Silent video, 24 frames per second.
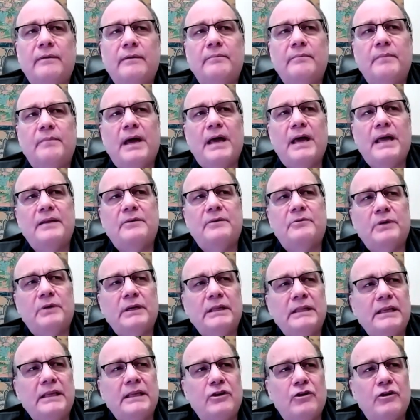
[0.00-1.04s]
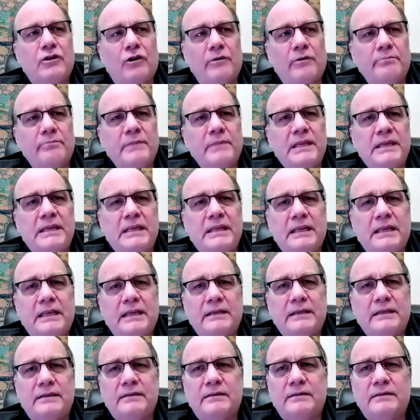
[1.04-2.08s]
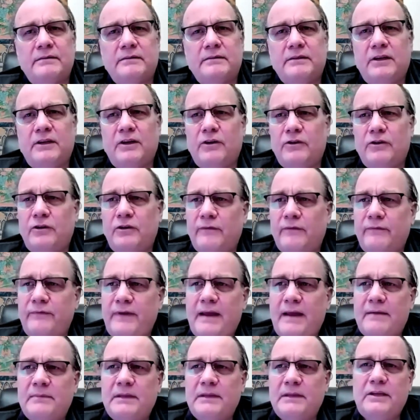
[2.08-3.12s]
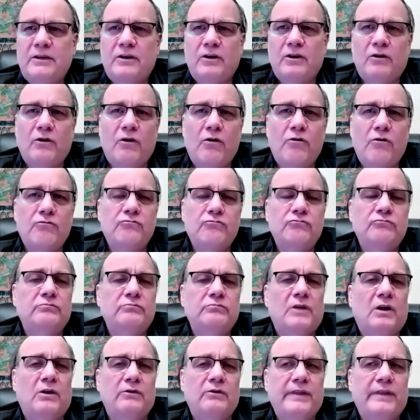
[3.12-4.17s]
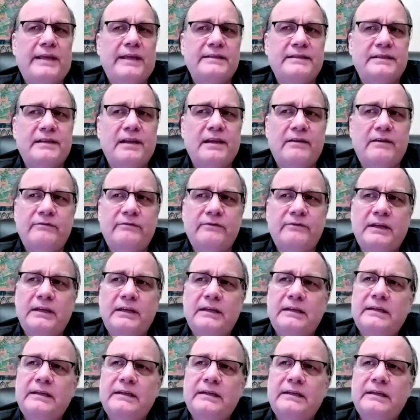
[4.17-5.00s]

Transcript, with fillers: but really your immediate, you know, your family, your home, all that stuff